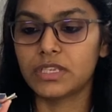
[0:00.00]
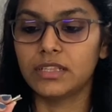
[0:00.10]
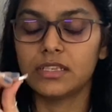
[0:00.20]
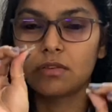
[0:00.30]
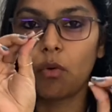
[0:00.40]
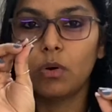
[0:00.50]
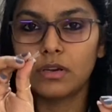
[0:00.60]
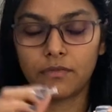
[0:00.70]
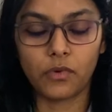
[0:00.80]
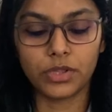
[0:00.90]
this
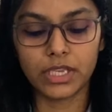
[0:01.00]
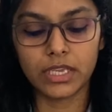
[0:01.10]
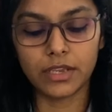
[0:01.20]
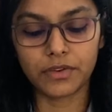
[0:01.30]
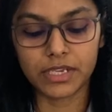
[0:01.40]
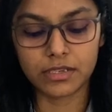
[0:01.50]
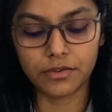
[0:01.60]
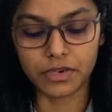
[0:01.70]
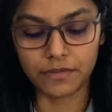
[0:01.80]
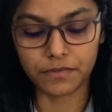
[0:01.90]
holder for the eraser
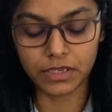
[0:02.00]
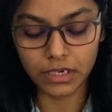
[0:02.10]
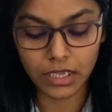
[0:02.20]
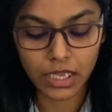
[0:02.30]
refill,